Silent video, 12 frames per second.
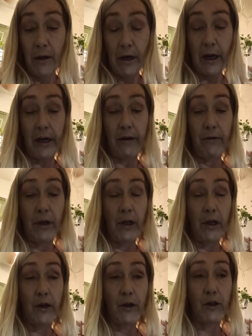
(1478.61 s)
I didn't really
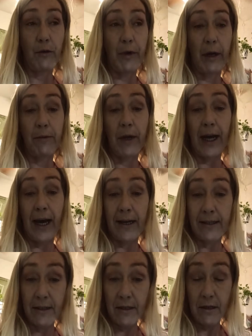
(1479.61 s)
look into it. But I'm gonna
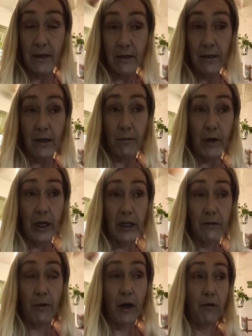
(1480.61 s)
ask somebody
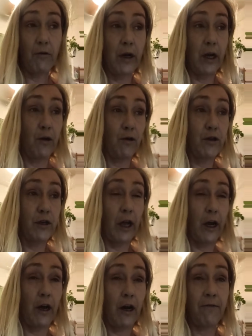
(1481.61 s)
tomorrow when I go to that
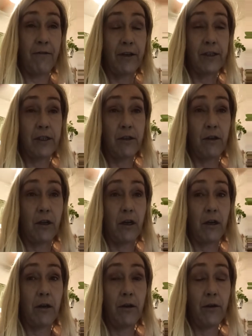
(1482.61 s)
office to
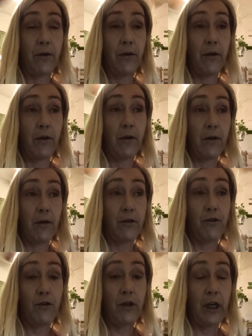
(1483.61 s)

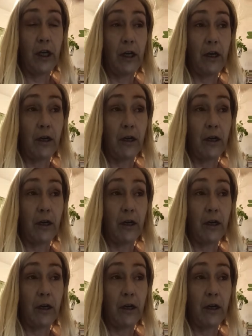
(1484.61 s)
the